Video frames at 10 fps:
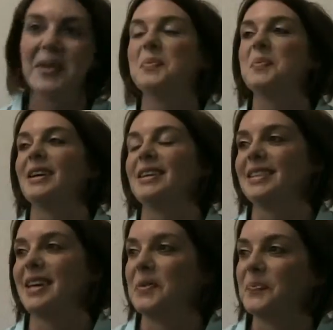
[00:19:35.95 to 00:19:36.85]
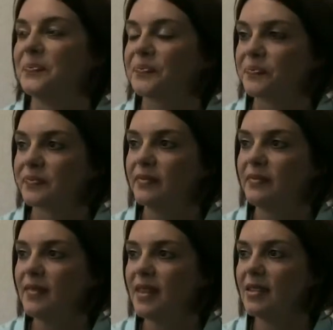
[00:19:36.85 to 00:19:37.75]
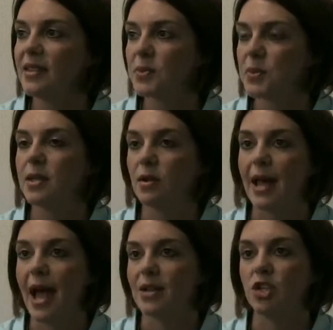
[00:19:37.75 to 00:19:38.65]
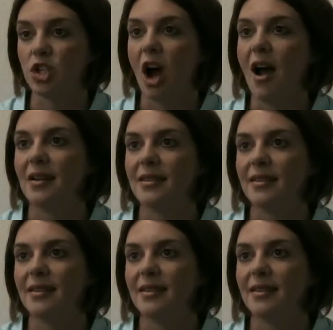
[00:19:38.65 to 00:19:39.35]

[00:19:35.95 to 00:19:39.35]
but this was their last shot